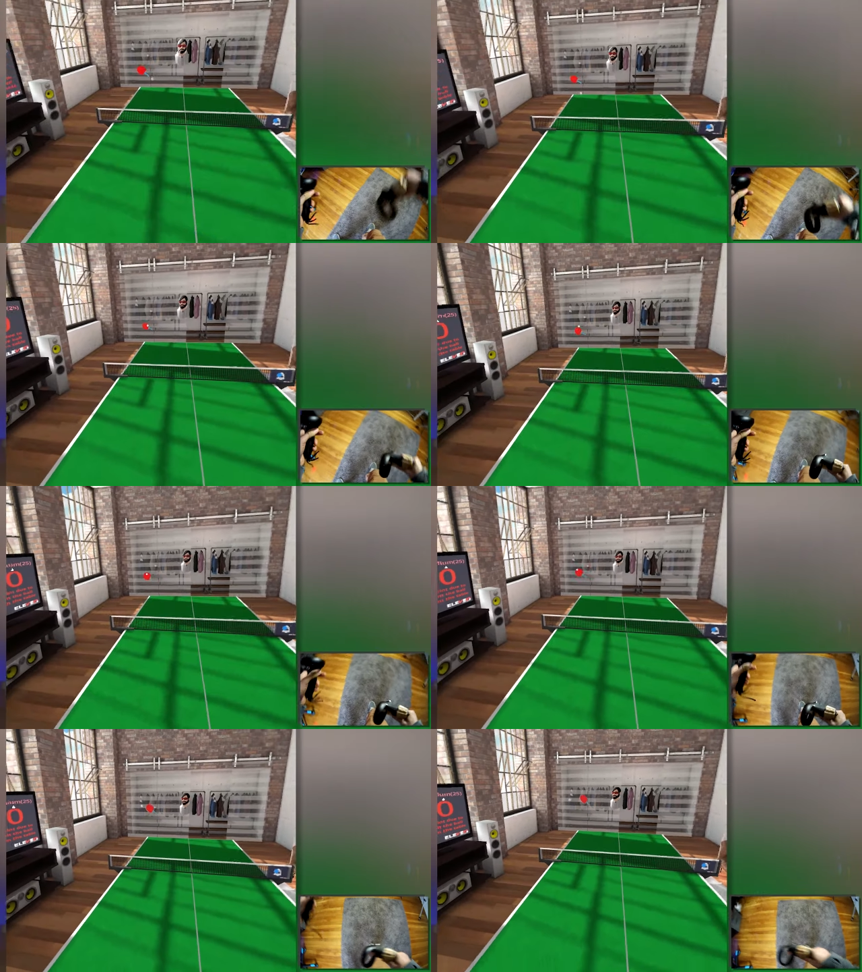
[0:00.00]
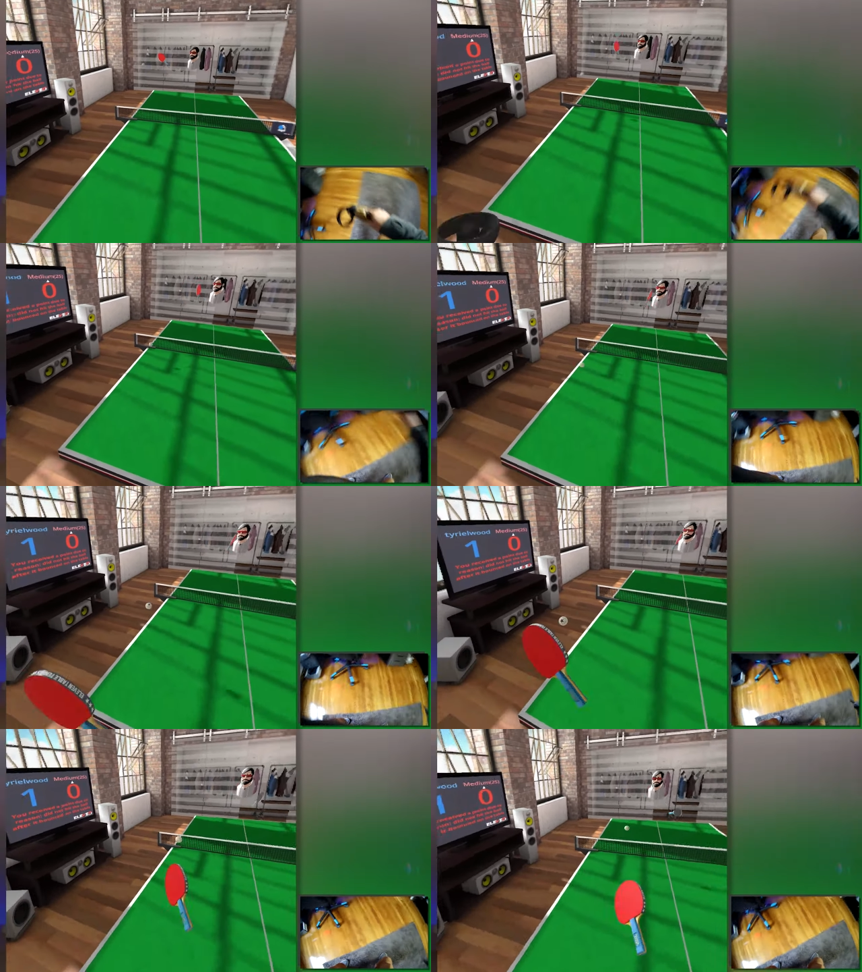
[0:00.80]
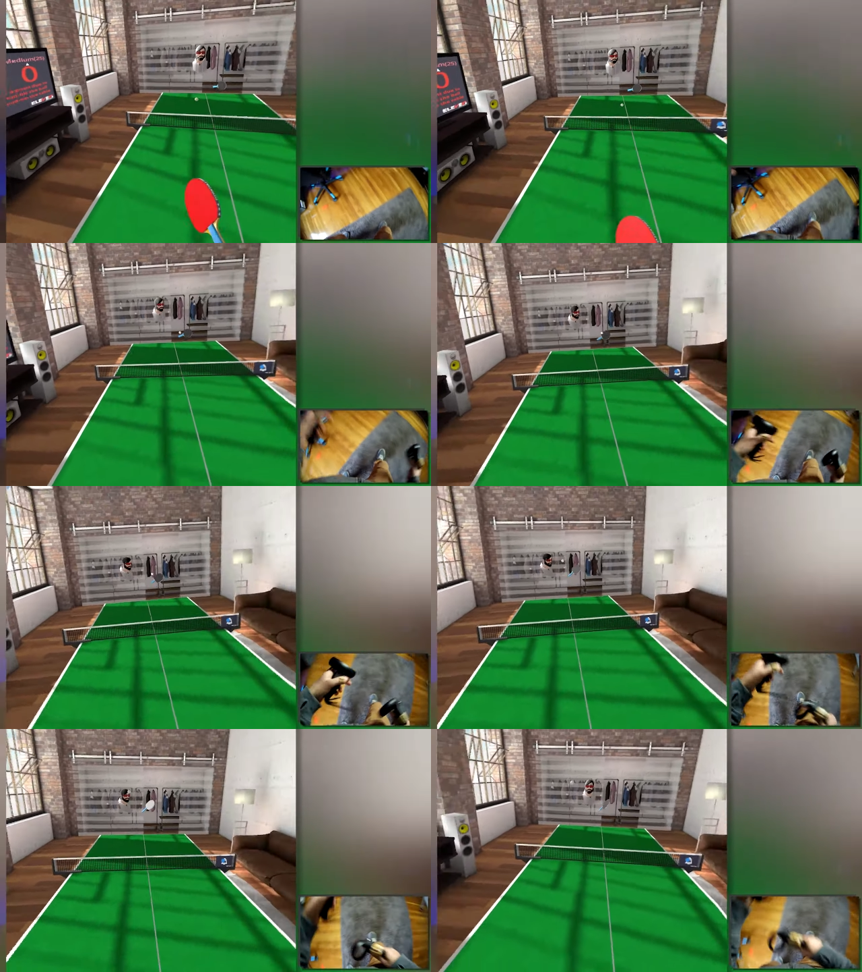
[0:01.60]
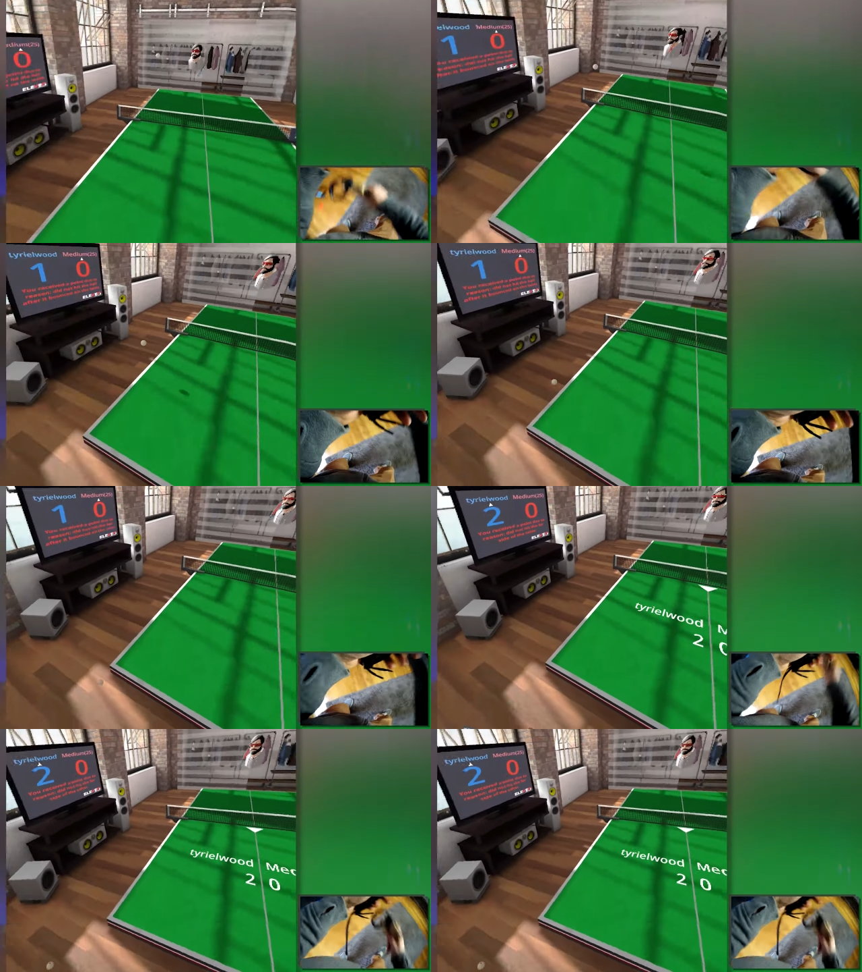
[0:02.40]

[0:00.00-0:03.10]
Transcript: (no speaker visible)